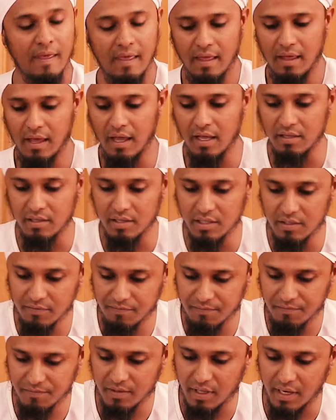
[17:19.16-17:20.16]
And
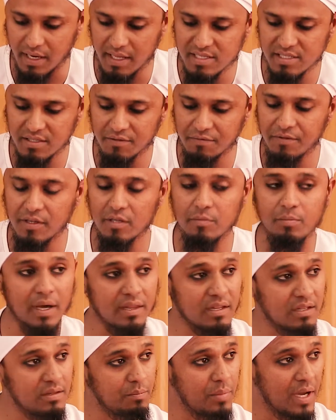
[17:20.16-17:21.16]
raise the feet
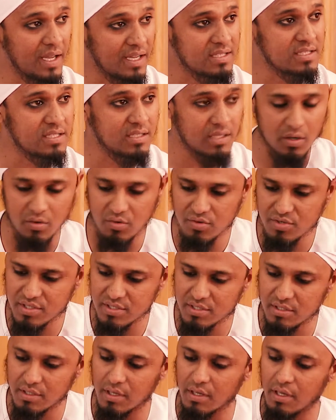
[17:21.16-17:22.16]
by its toes,
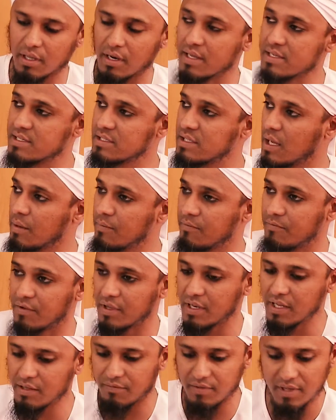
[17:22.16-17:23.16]
raise it up
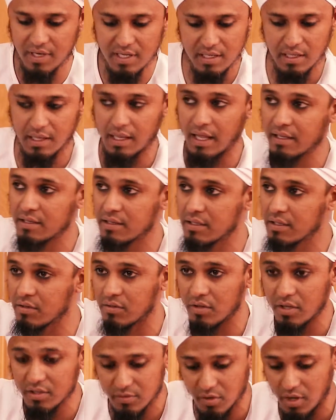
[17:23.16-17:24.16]
very, very lightly,
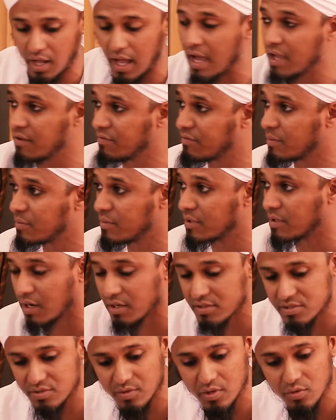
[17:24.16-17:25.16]
not high from the
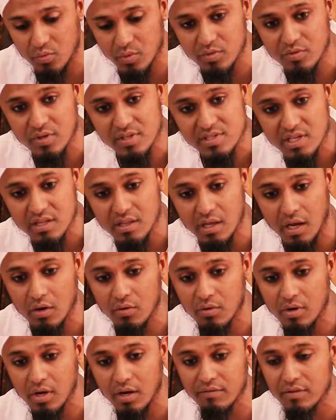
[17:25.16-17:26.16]
ground, so that we do not see the
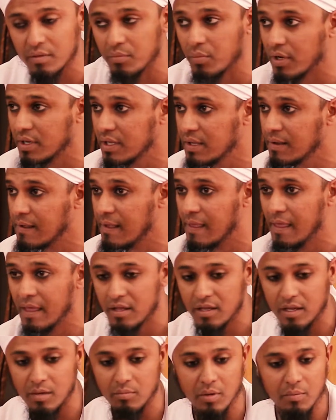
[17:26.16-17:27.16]
aura of the body.
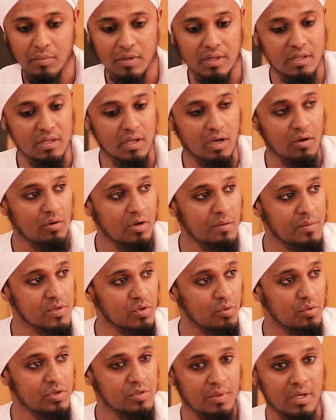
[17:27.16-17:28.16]
Remember that the aura must
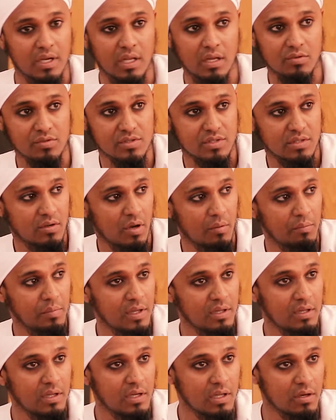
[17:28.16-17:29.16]
always be closed,
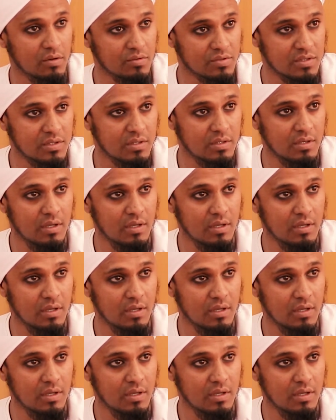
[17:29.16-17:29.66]
completely closed.